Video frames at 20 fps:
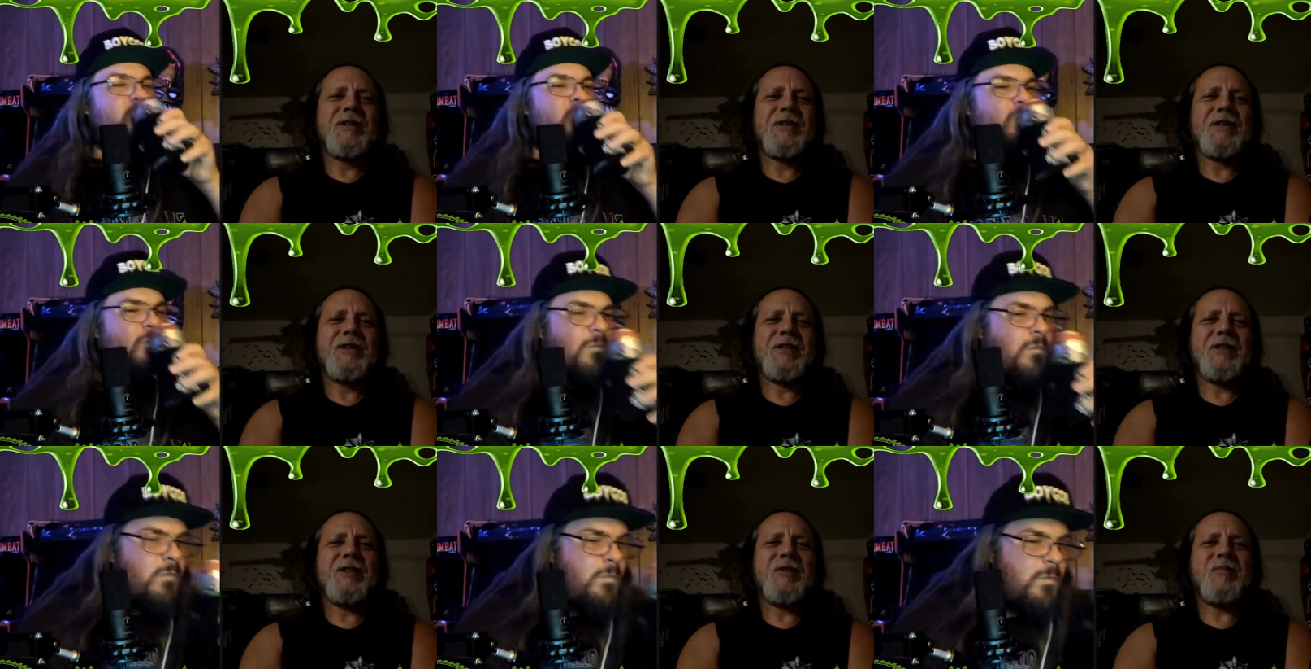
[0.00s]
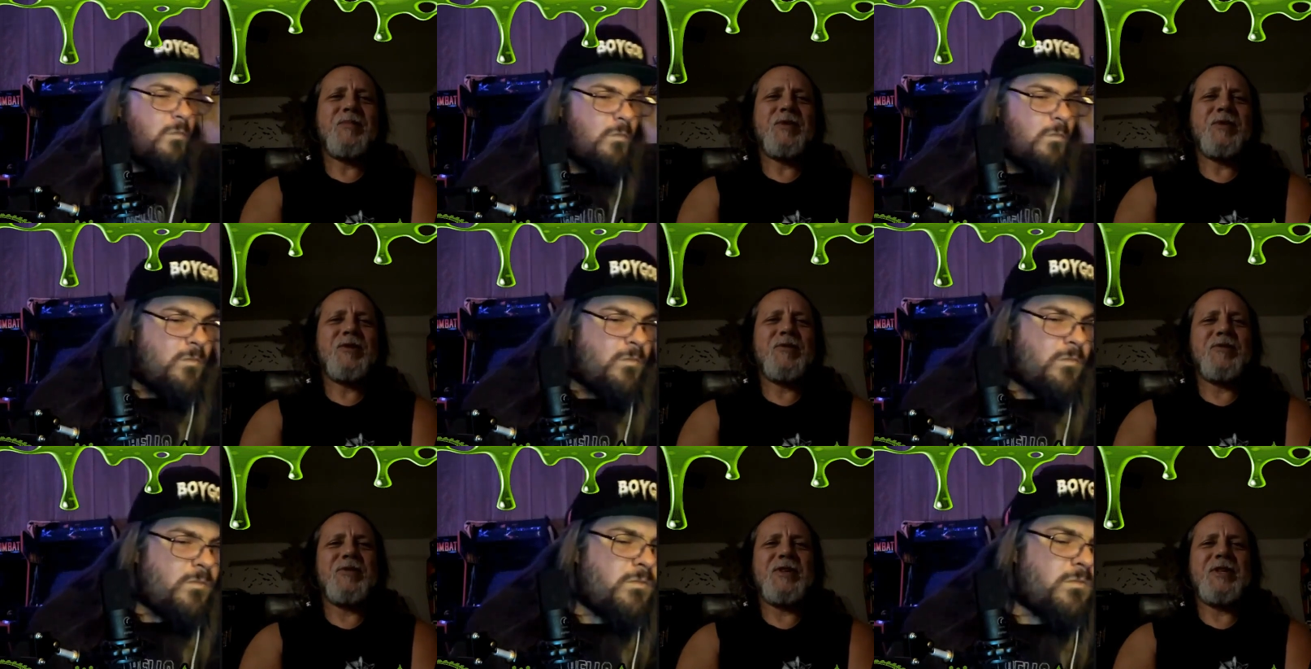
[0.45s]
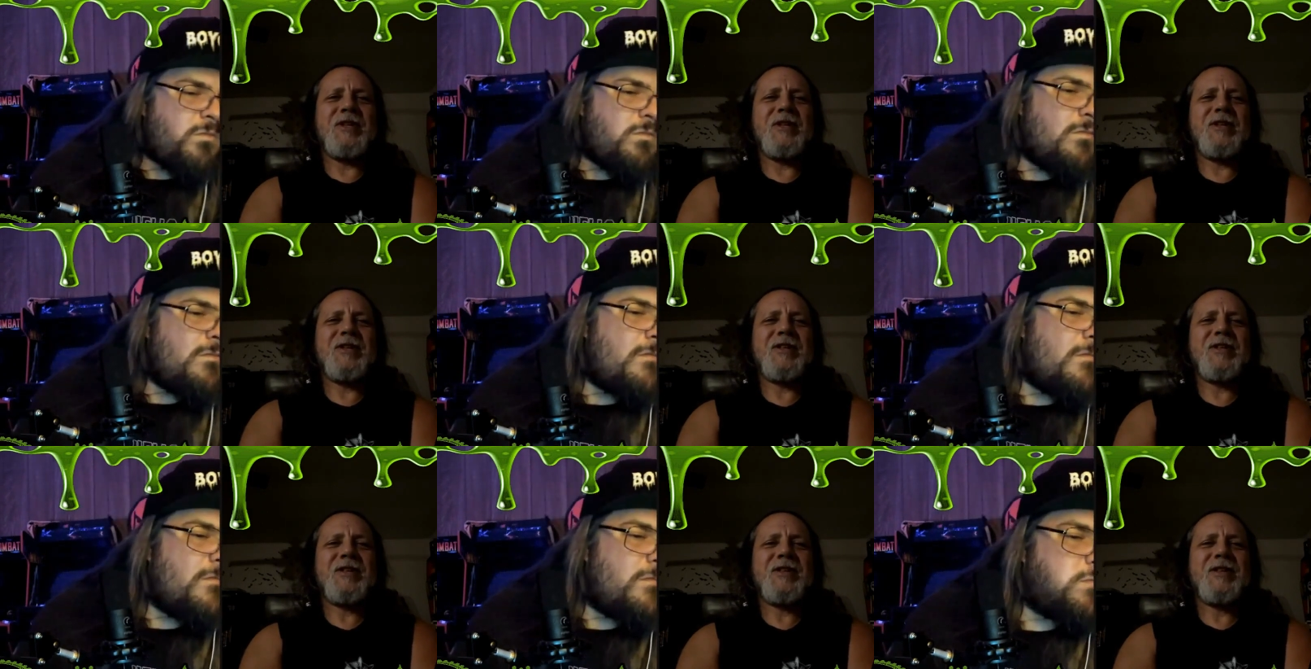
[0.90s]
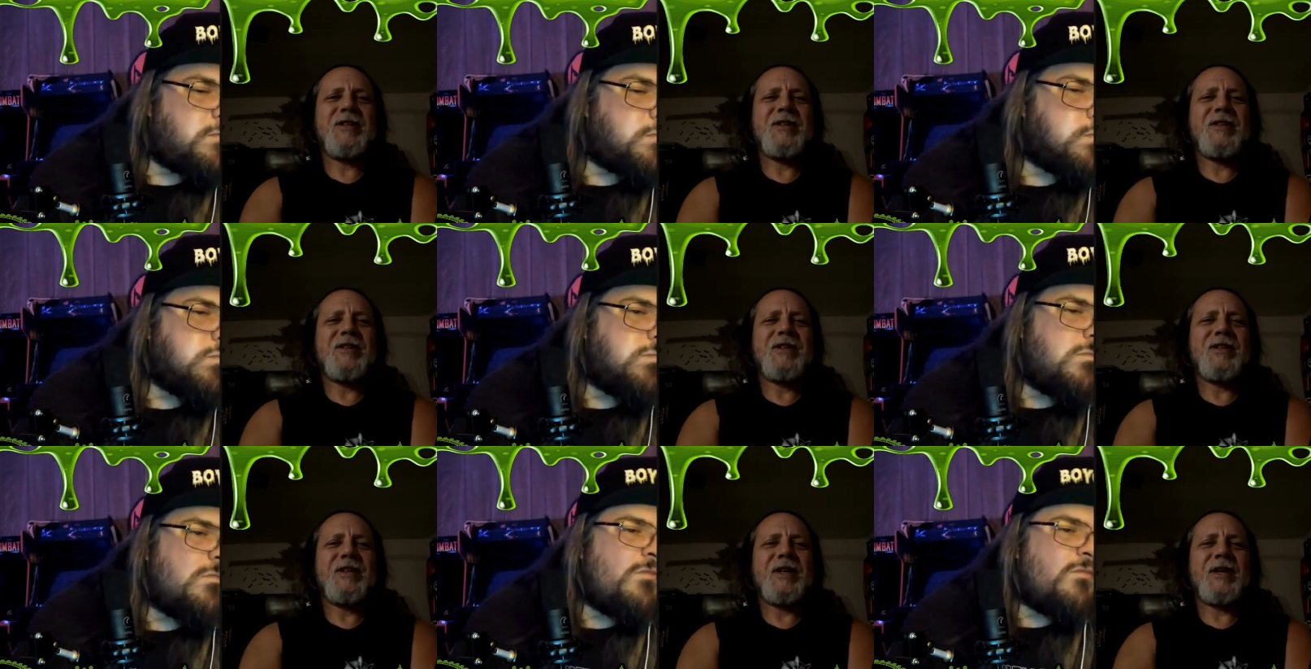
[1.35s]
Speaker 1: in the movie.
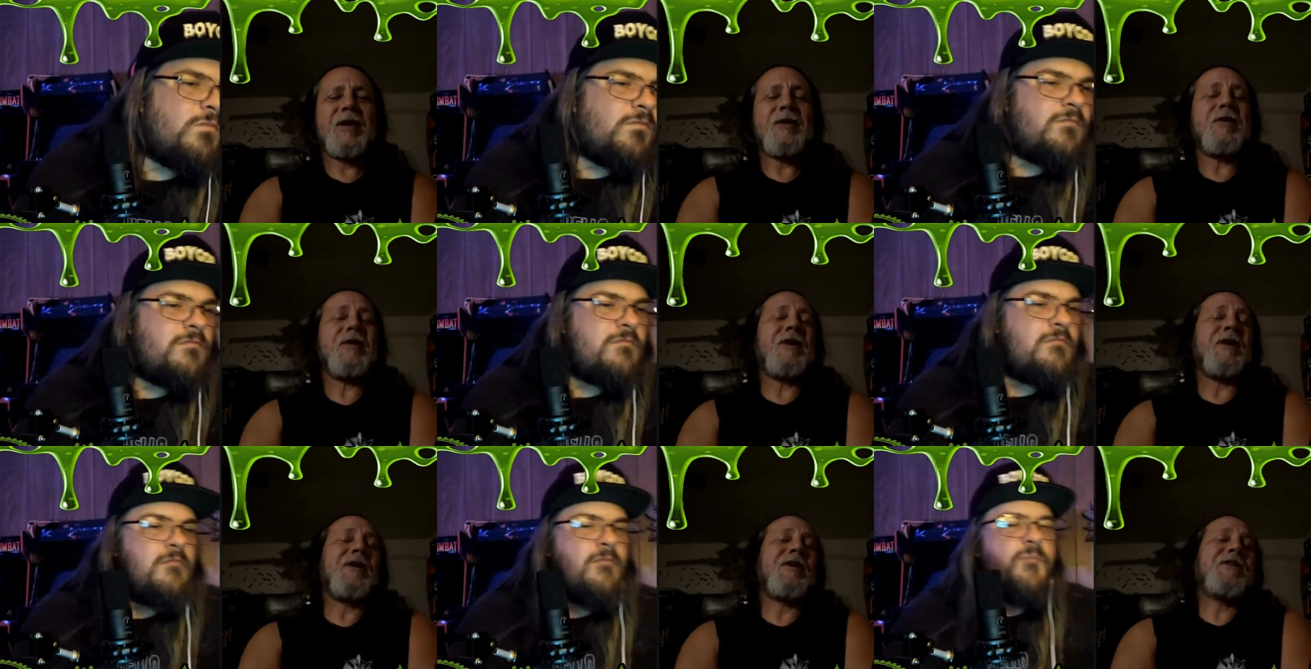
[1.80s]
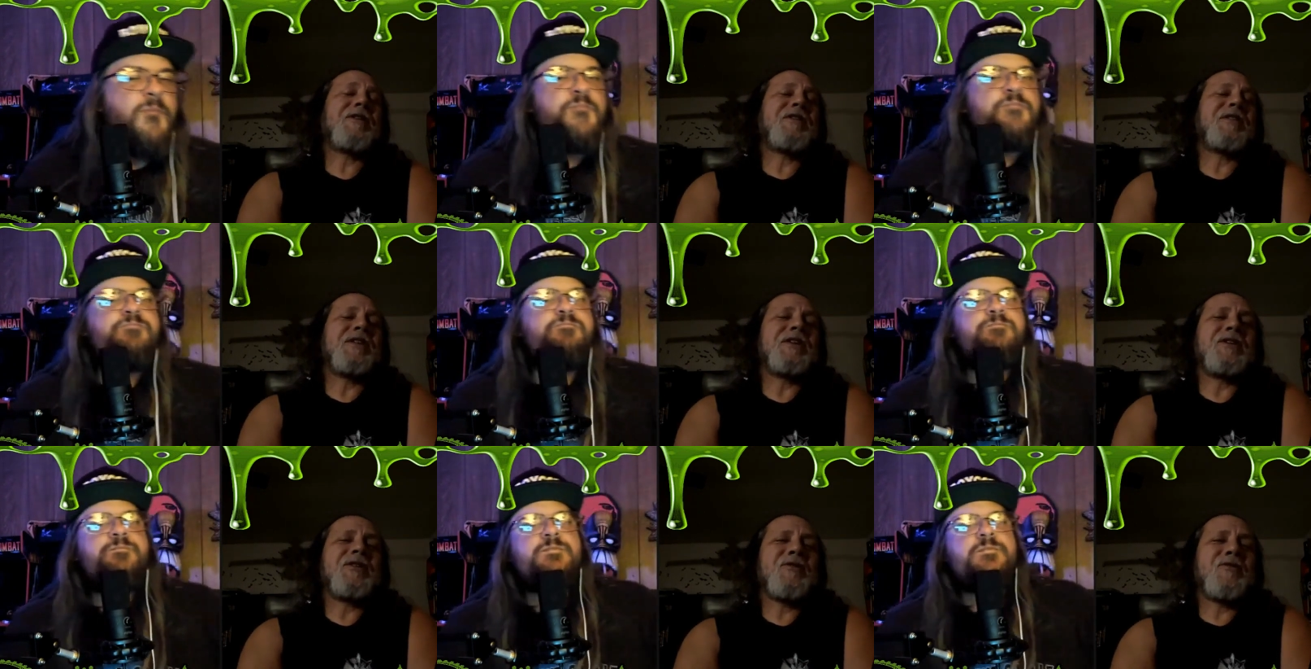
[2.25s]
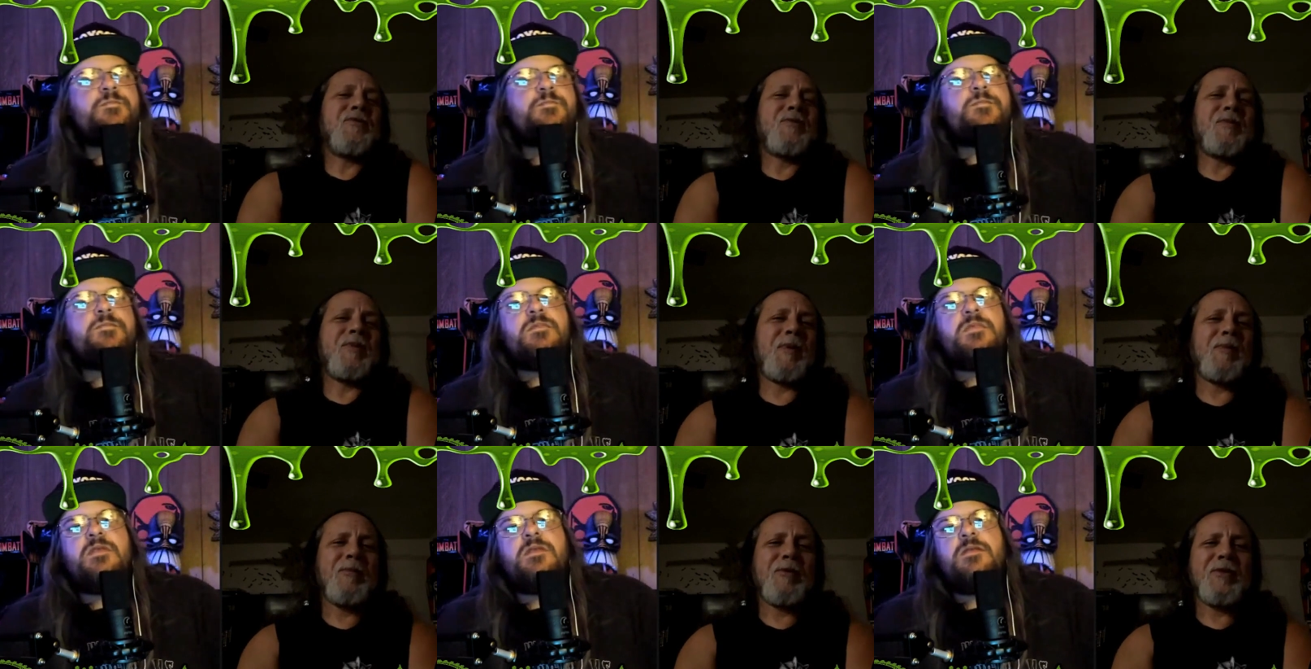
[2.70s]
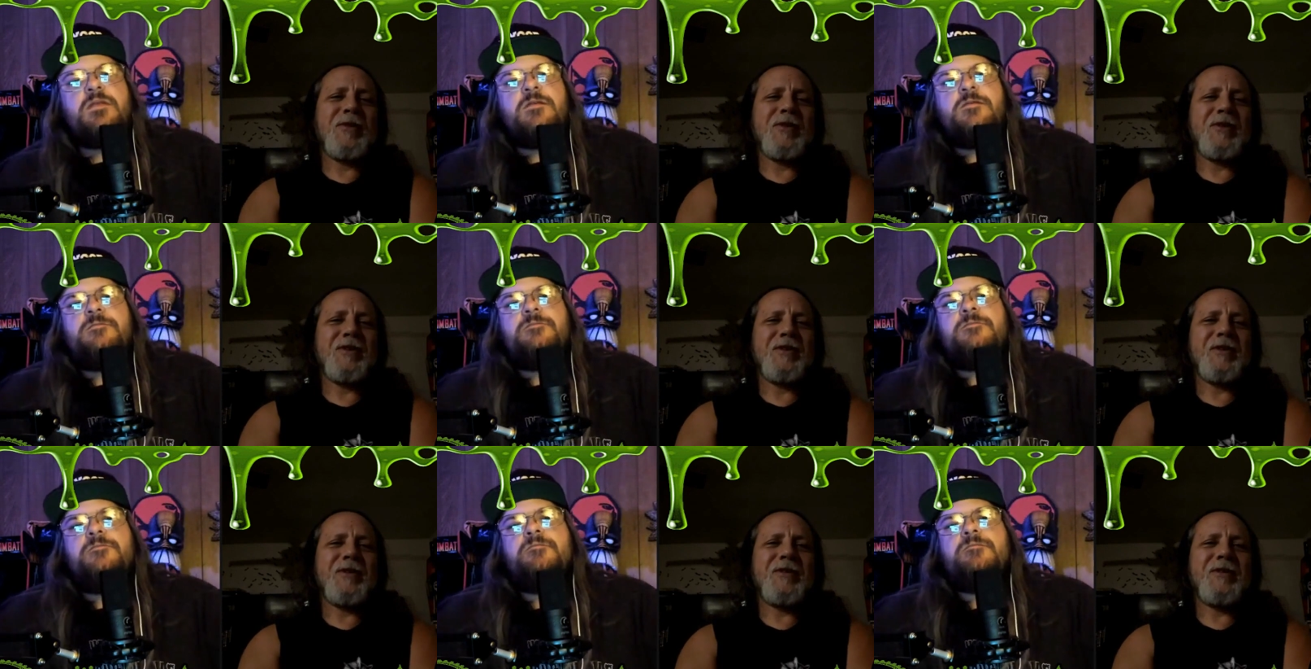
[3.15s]
Like I honestly don't remember
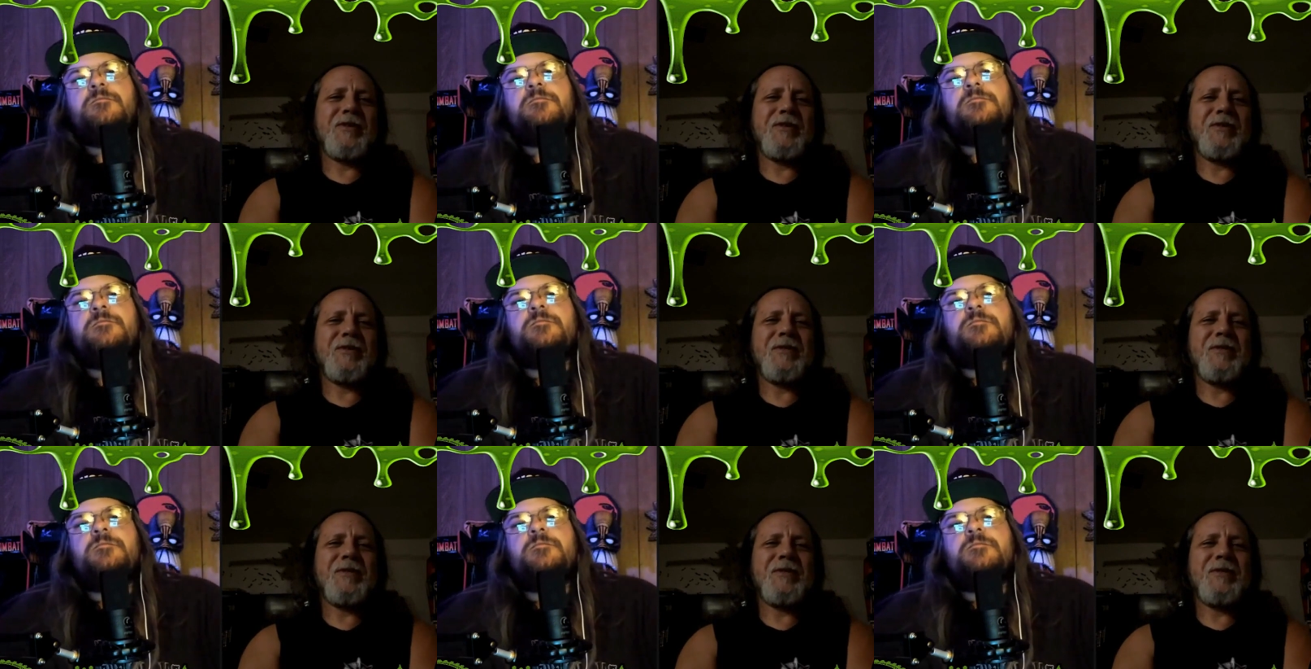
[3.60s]
the